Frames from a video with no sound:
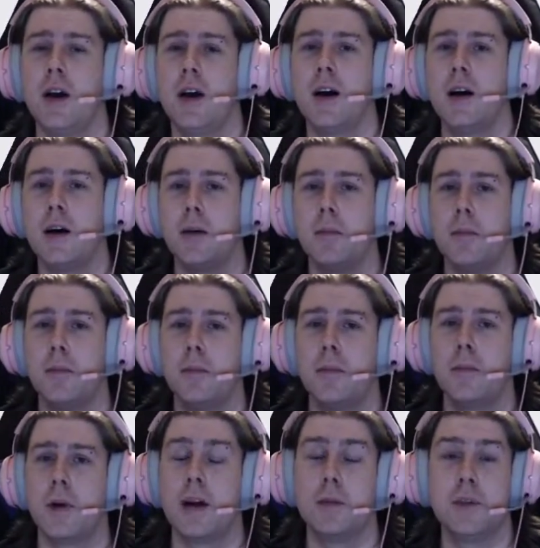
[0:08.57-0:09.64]

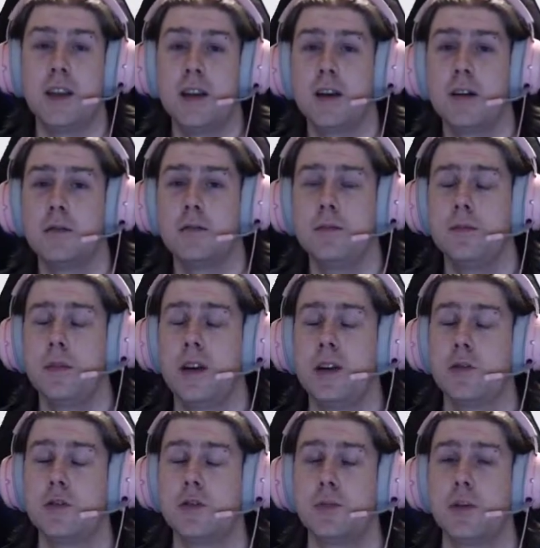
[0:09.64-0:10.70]
I'm Nina. I
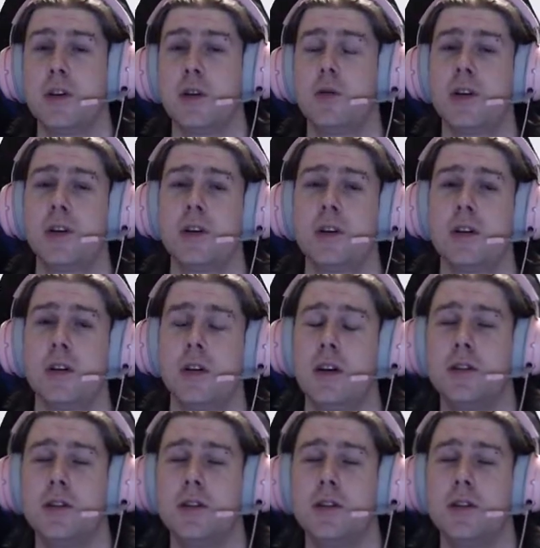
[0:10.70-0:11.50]
know it's been a while.